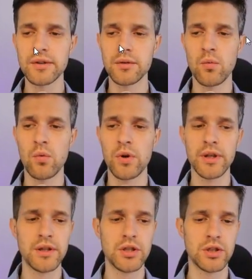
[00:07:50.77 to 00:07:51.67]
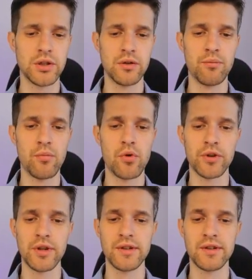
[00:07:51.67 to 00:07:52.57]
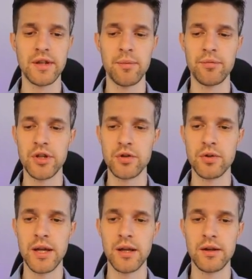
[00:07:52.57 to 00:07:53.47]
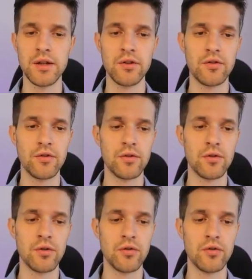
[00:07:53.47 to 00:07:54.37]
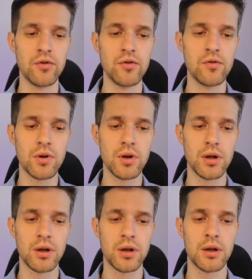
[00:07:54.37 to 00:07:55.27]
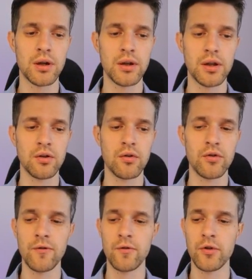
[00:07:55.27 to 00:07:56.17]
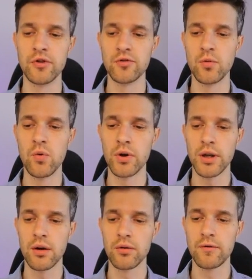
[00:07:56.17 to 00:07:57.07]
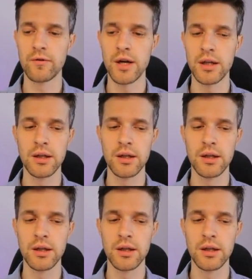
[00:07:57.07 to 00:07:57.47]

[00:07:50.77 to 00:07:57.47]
one additional important step that you need to do in order for this to work out fine.